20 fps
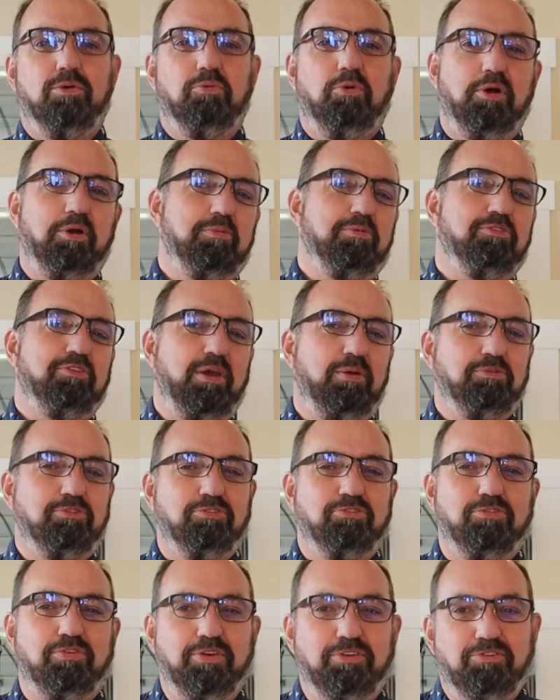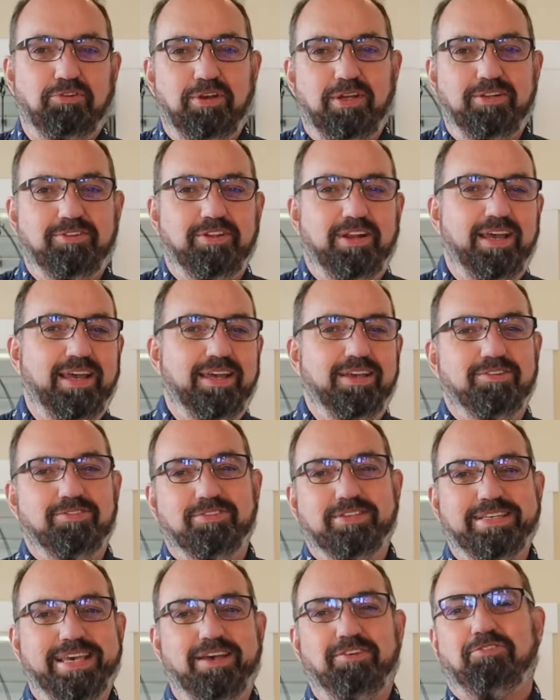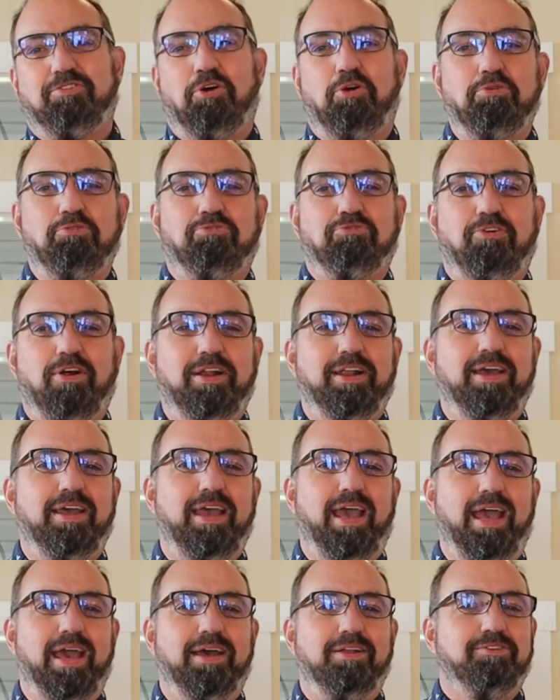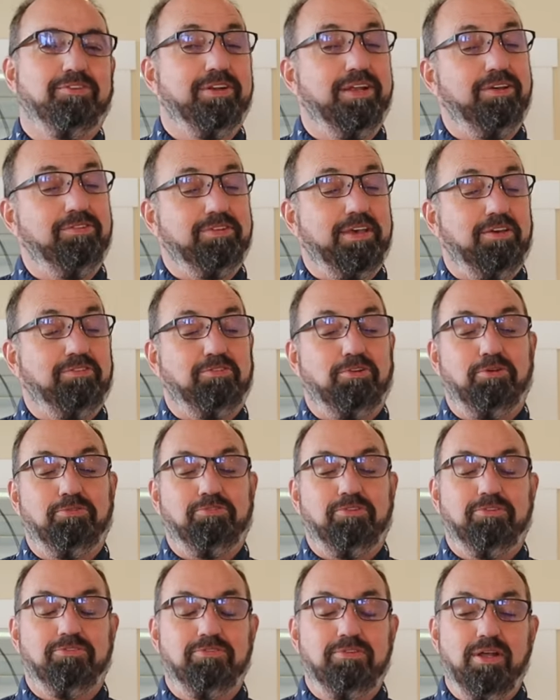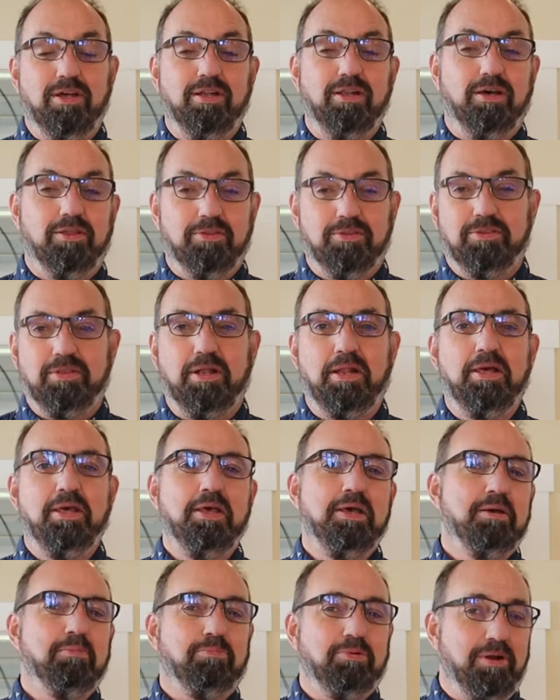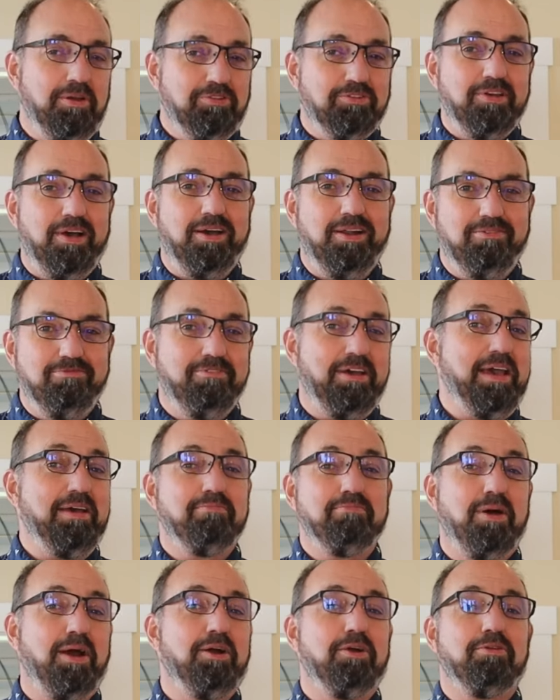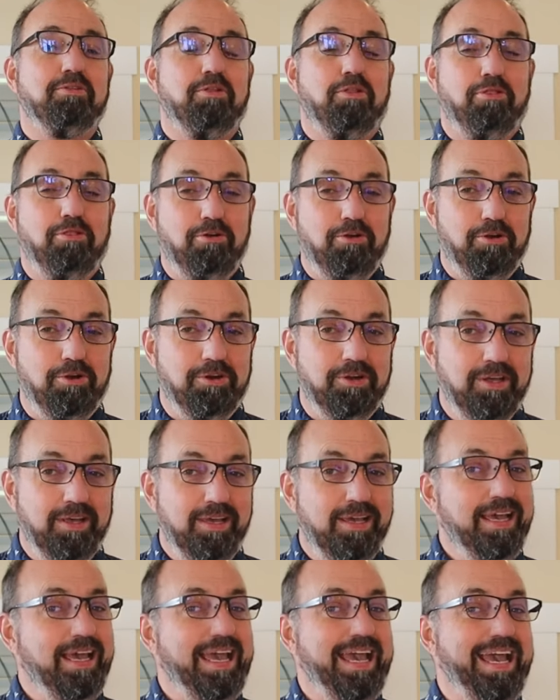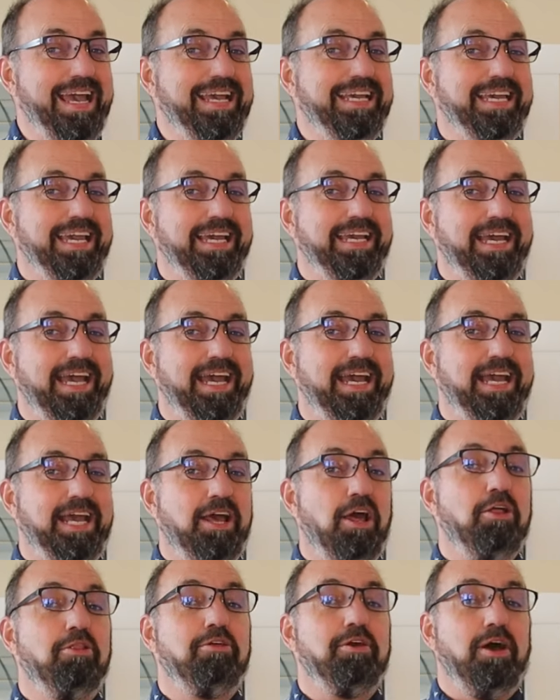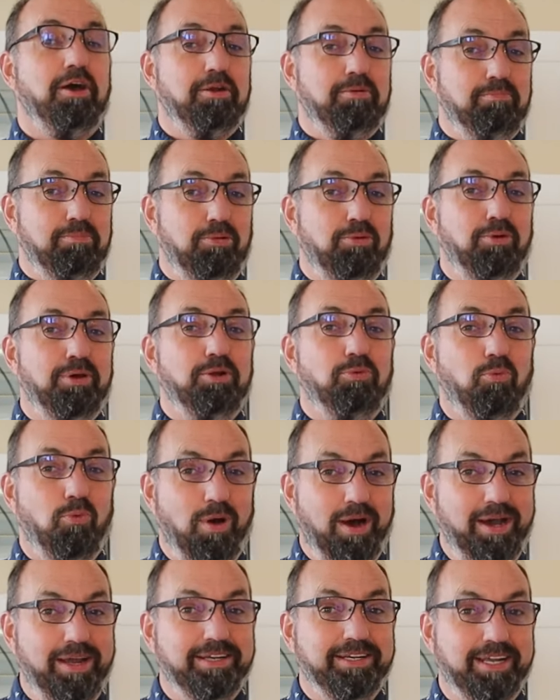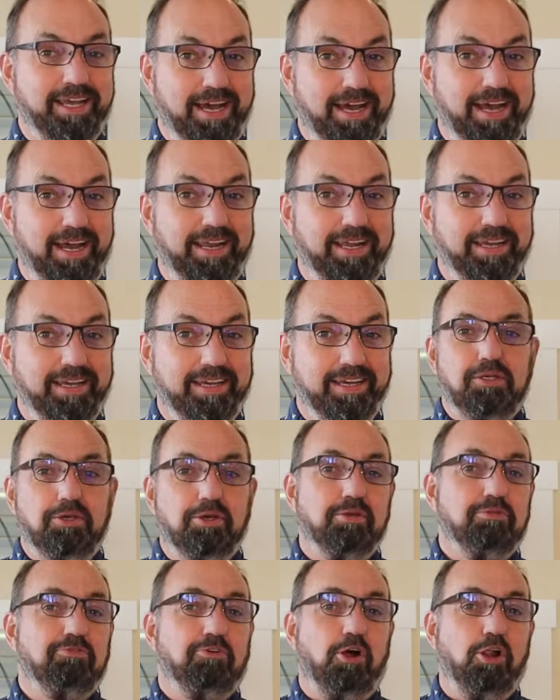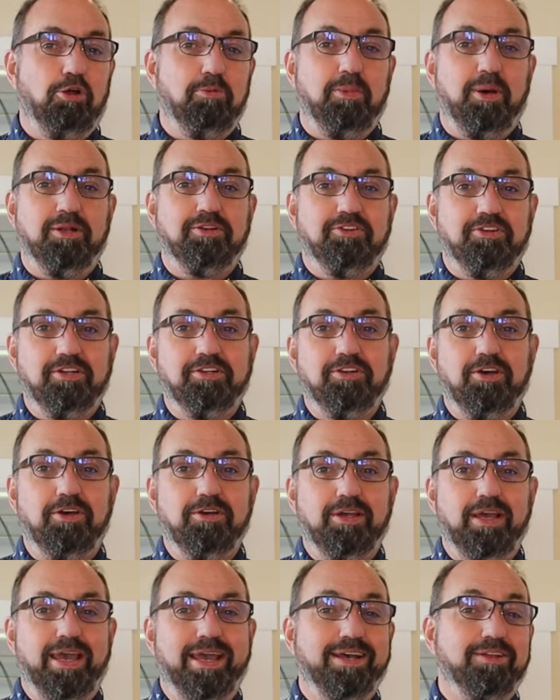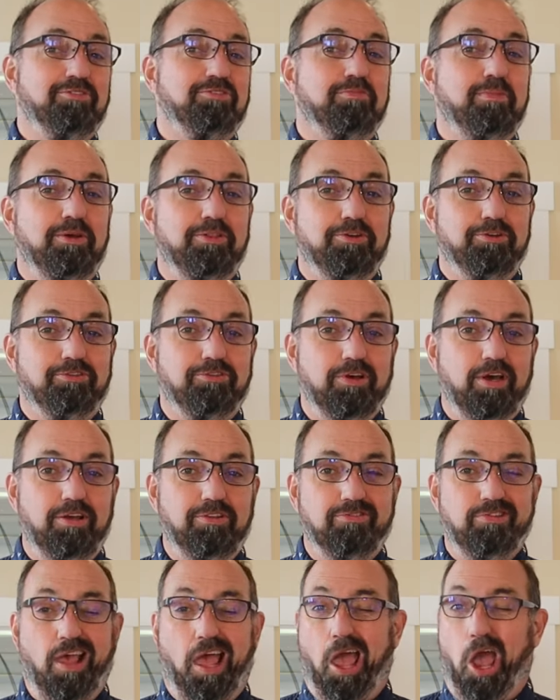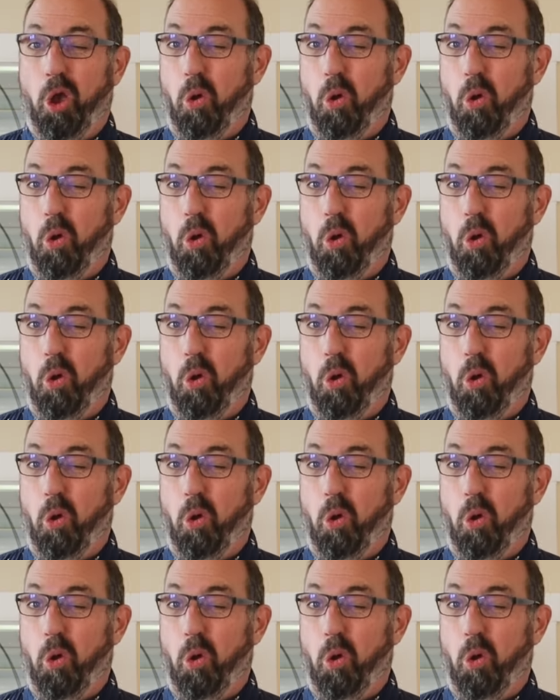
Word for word: Welcome to Sandwiches of History. Today is Guest Host Friday, and today's guest host is none other than Prescott Van Myers III, aka the unemployed wine guy. You can follow him on TikTok and some other sites.